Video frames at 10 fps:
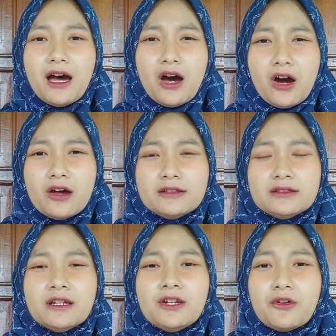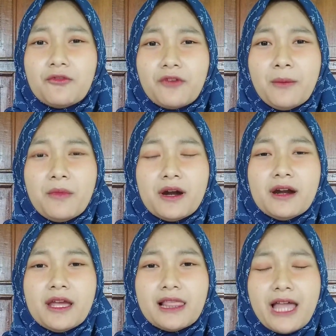on November
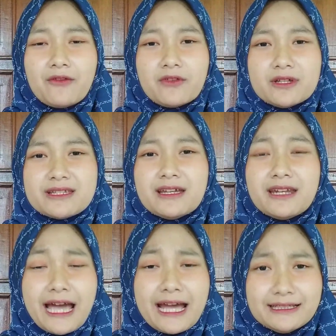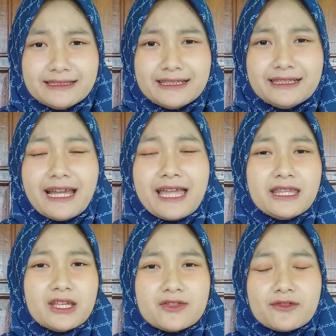11,
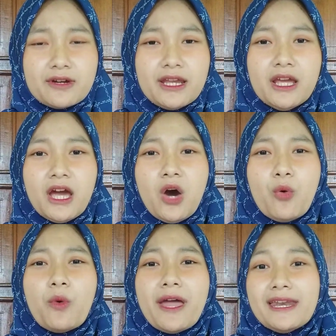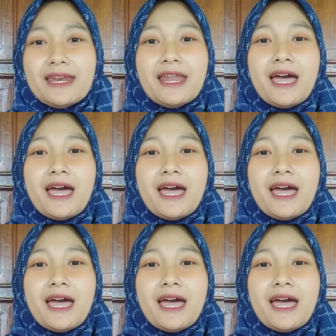1993, when